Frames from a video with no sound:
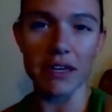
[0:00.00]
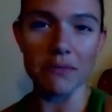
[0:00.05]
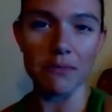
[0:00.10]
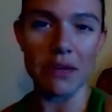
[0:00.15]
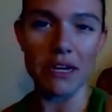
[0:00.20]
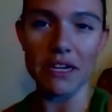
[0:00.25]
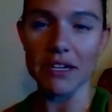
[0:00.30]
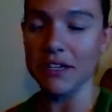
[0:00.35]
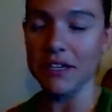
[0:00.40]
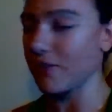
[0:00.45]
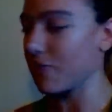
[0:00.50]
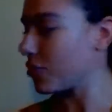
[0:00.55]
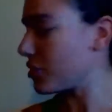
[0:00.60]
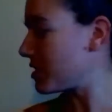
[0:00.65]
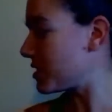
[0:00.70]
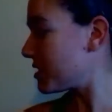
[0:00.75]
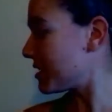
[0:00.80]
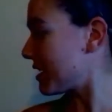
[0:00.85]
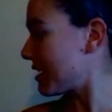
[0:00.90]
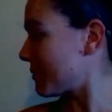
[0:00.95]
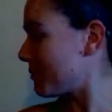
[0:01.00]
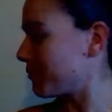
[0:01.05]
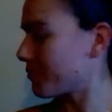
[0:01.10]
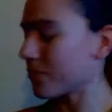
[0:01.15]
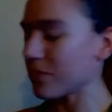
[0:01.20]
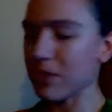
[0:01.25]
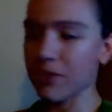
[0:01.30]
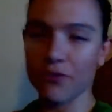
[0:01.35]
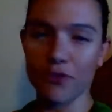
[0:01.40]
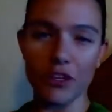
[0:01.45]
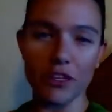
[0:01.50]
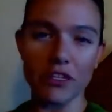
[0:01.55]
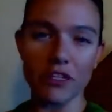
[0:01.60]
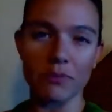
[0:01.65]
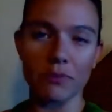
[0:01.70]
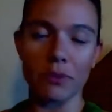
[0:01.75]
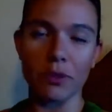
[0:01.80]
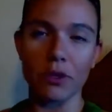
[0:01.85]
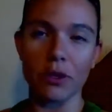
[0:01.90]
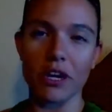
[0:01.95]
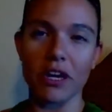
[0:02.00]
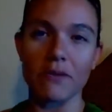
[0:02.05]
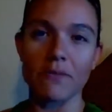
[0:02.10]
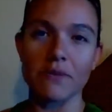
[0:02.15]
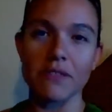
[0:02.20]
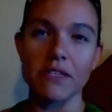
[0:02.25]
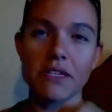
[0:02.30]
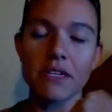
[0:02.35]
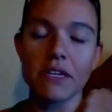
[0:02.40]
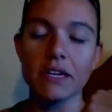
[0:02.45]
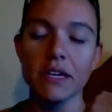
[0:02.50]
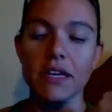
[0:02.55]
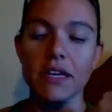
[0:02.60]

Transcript: in many different um, fitness programs.